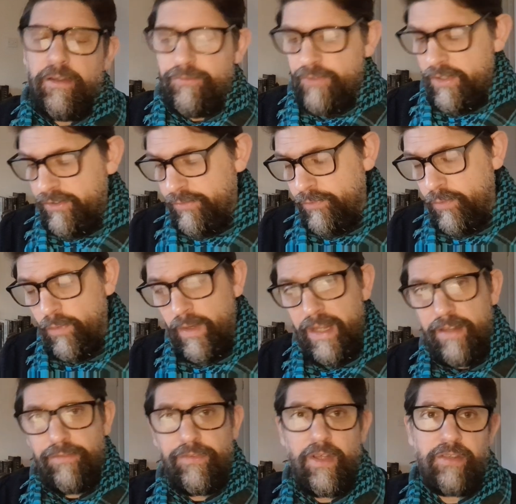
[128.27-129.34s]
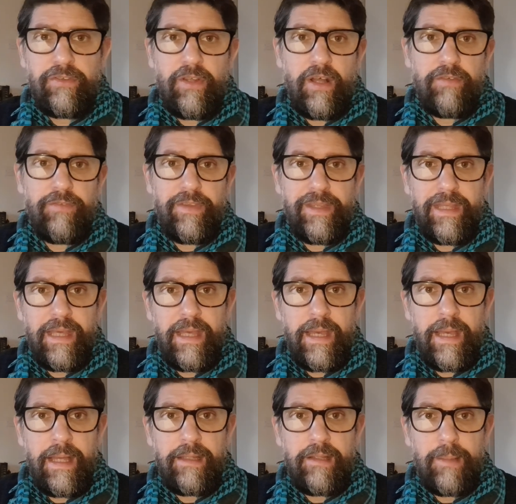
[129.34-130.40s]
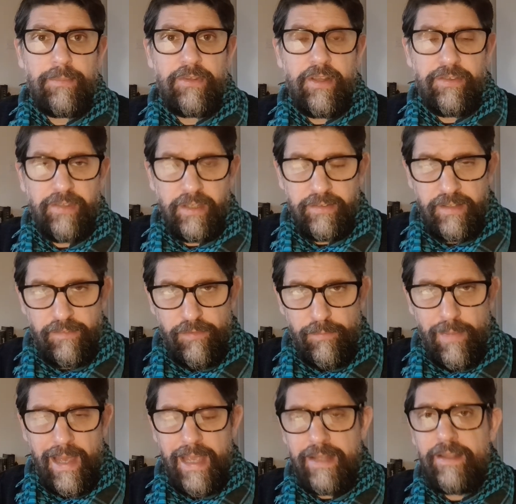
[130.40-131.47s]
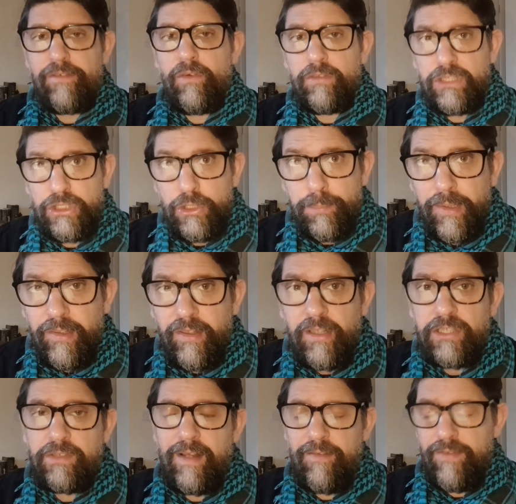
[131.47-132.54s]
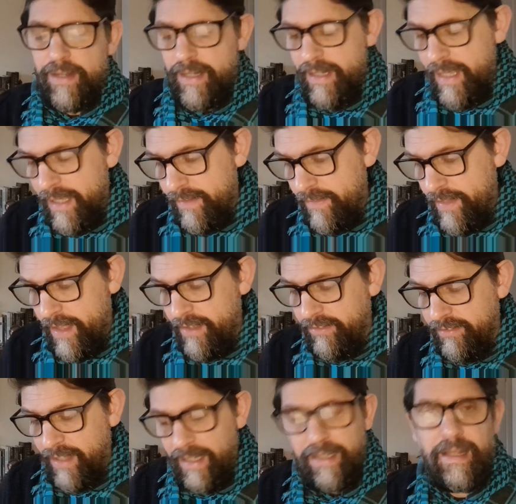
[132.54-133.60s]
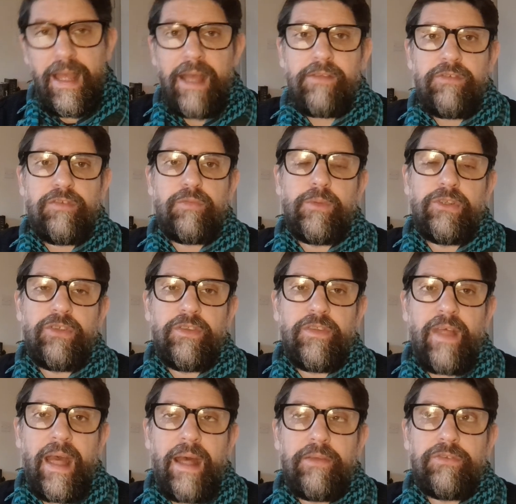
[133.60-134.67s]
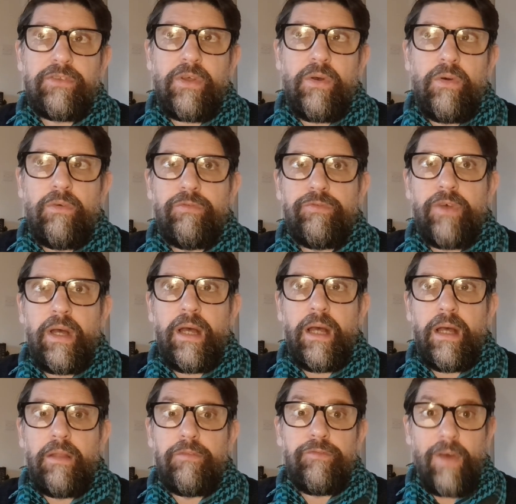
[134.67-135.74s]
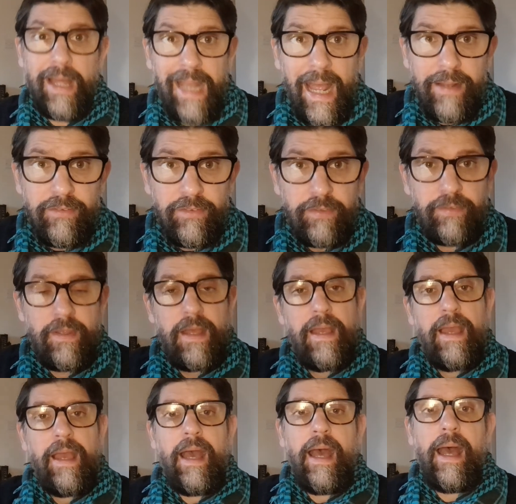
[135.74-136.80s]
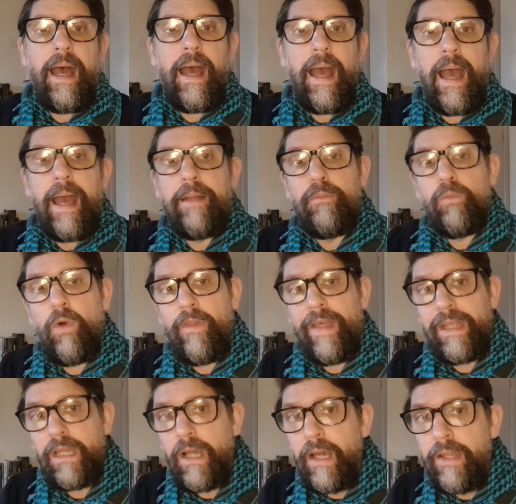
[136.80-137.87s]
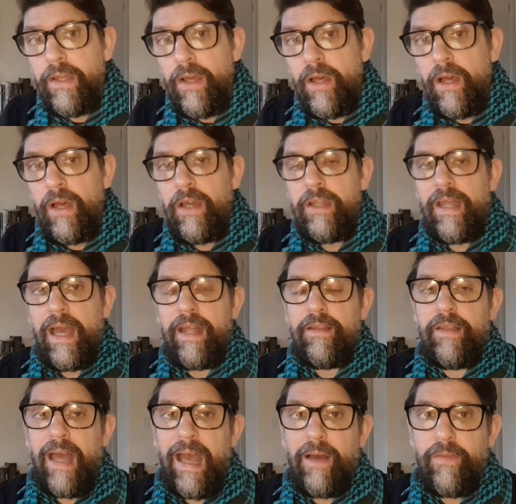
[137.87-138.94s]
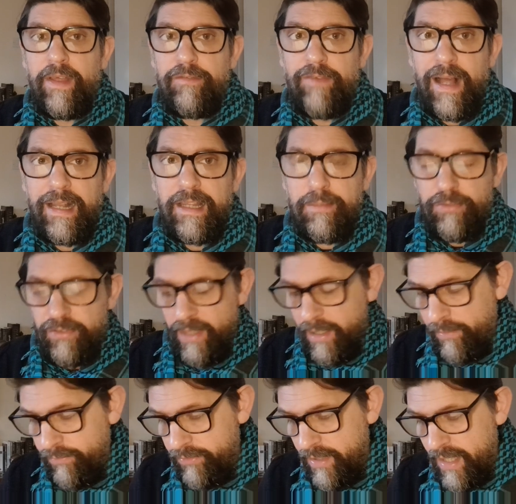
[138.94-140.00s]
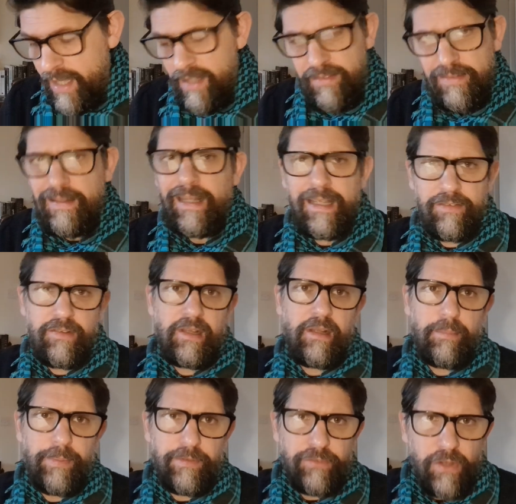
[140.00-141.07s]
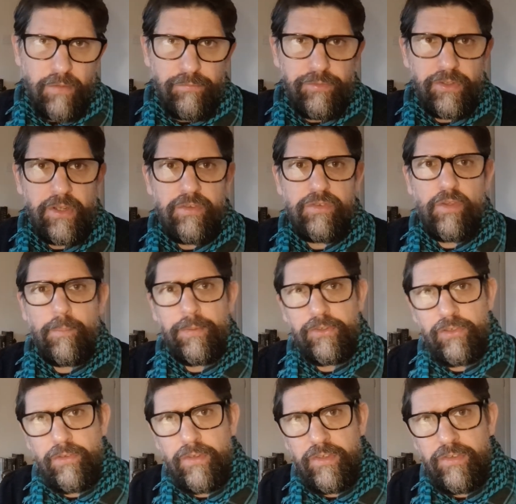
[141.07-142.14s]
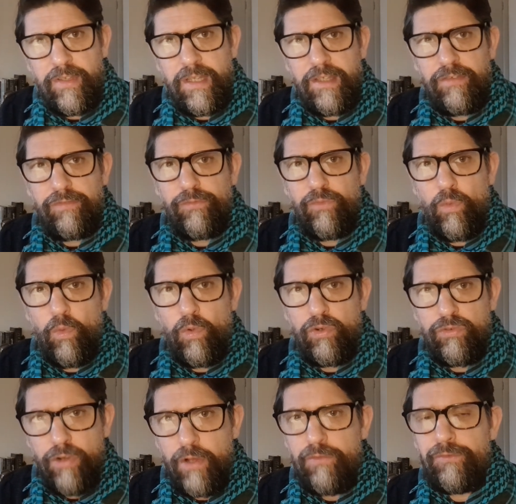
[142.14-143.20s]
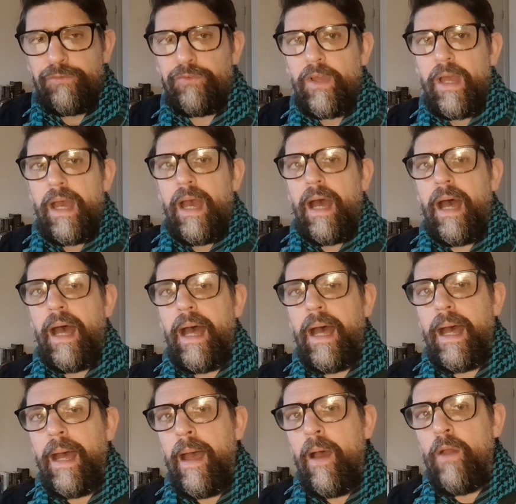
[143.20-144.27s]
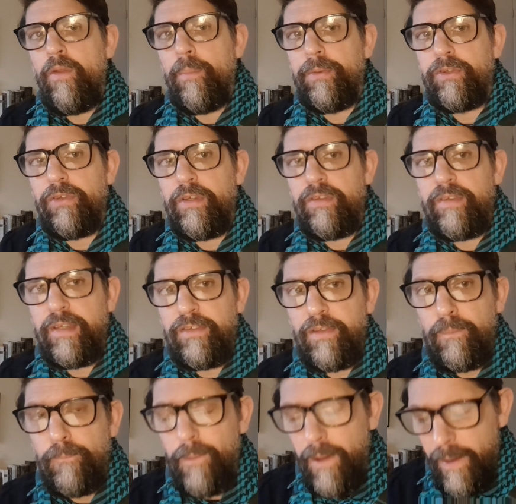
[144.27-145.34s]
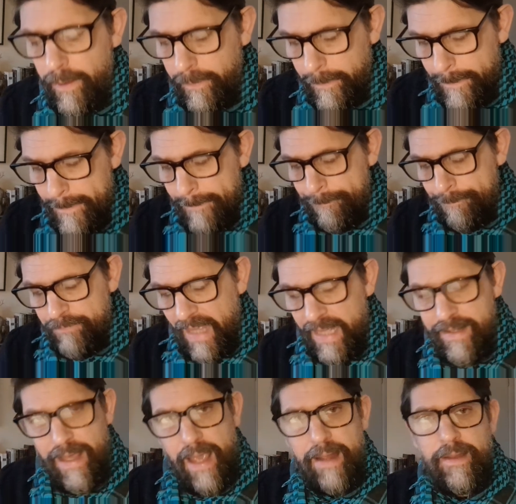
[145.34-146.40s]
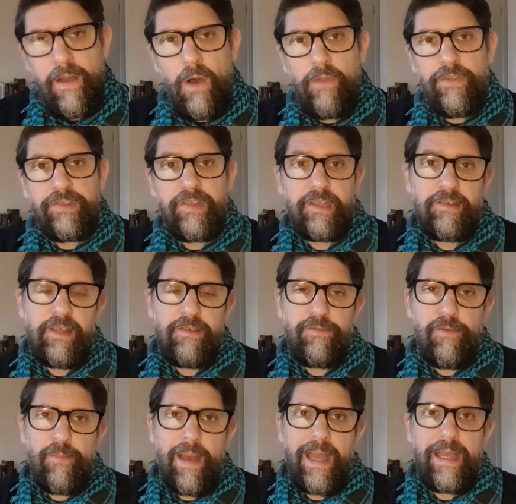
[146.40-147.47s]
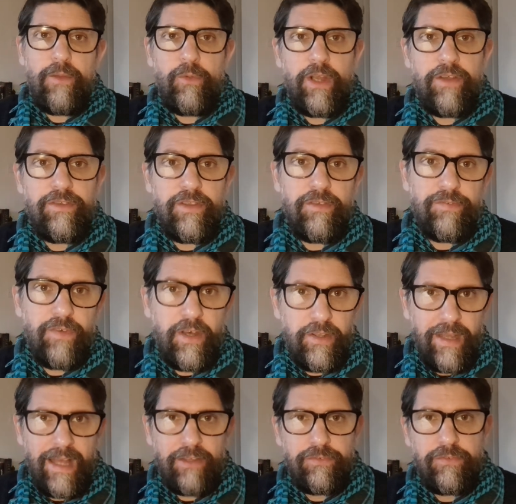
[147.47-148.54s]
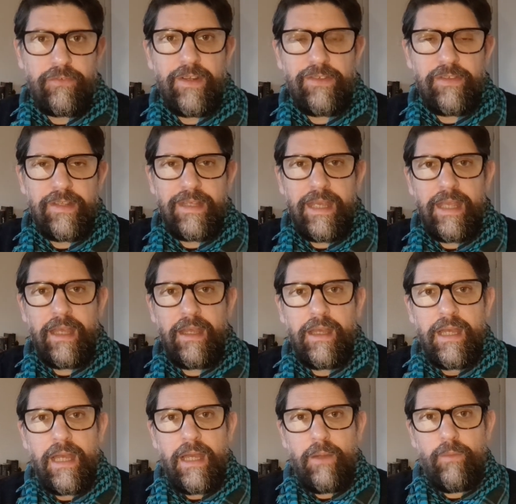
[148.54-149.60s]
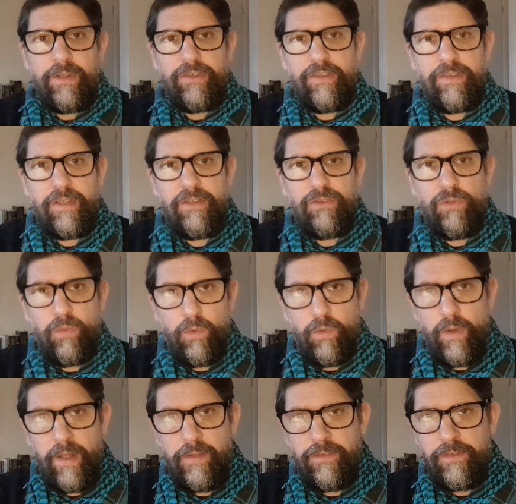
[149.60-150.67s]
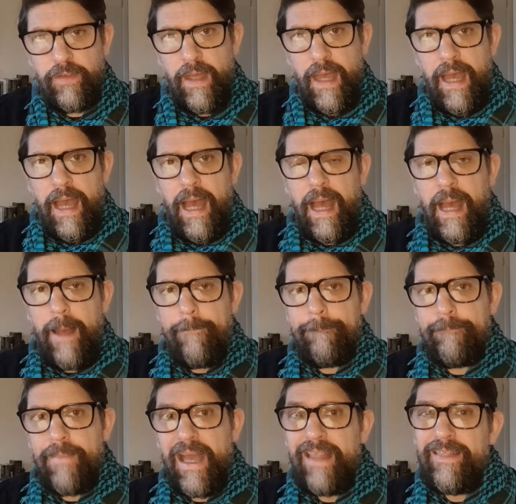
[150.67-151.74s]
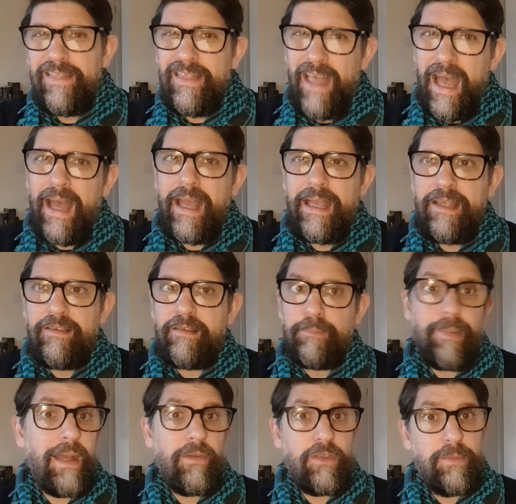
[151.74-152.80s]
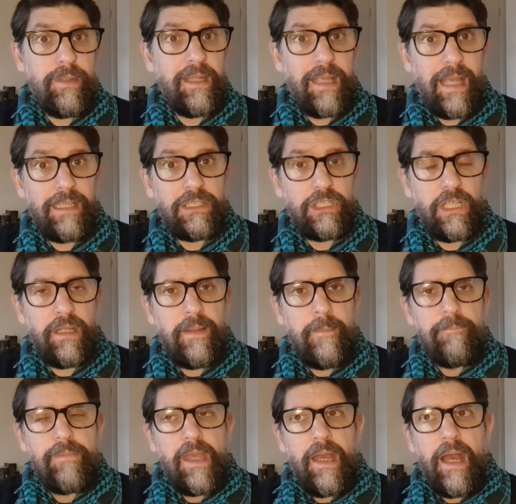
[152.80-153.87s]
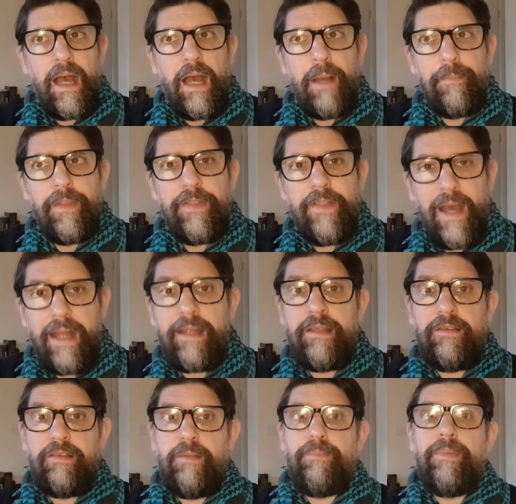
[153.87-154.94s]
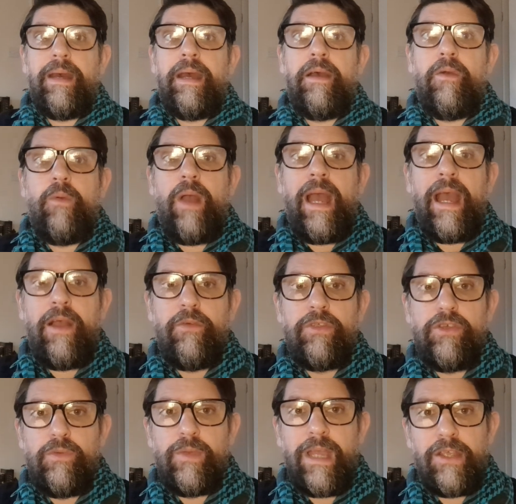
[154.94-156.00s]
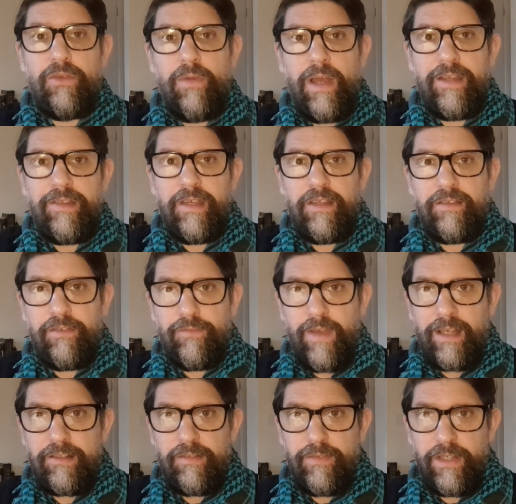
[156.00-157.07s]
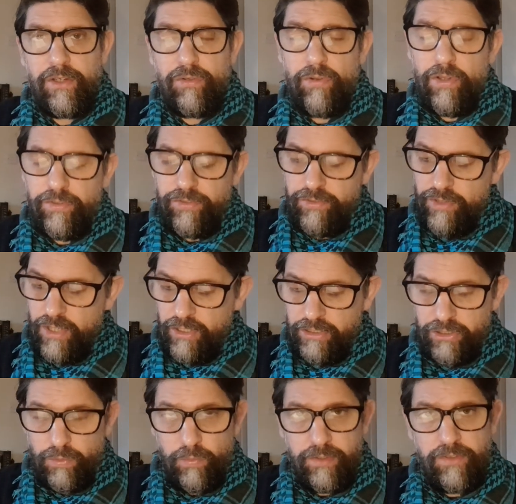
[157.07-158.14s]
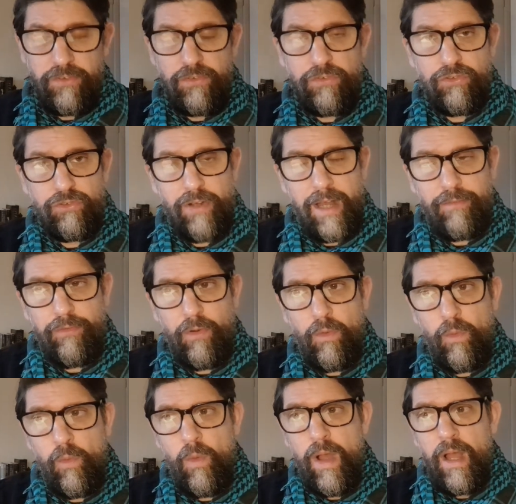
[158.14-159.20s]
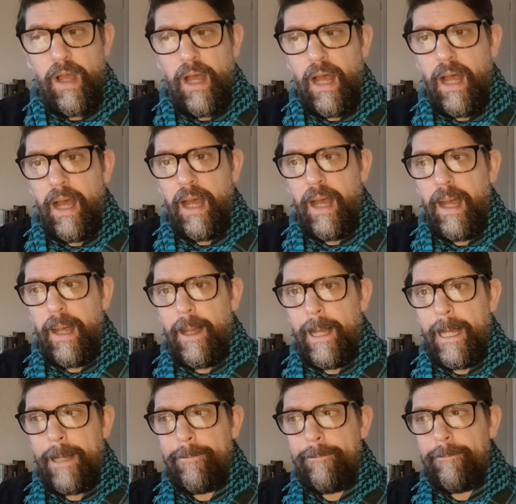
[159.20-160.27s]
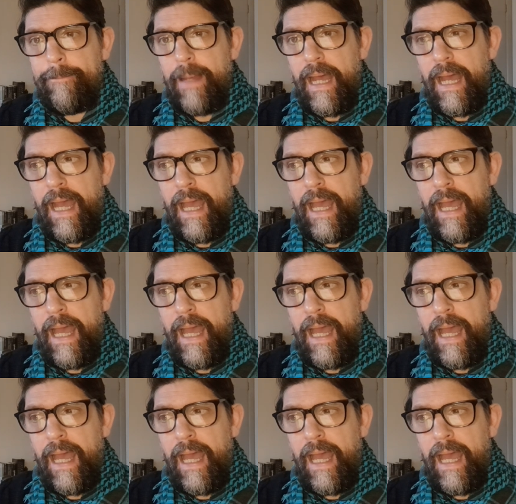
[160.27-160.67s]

First of all, in the first half of the year, up to the 16th of May, they've got Jupiter traveling in the second house, which is the house of finance. And what they can earn and how they value themselves. So that gives a little bit of confidence, opportunities for growth, and opportunities in work. And then on the 16th of May, it will go to the third house for the rest of the year, which is in Taurus. And that is about communication. That is about how you get your ideas effectively across, short distance travel, and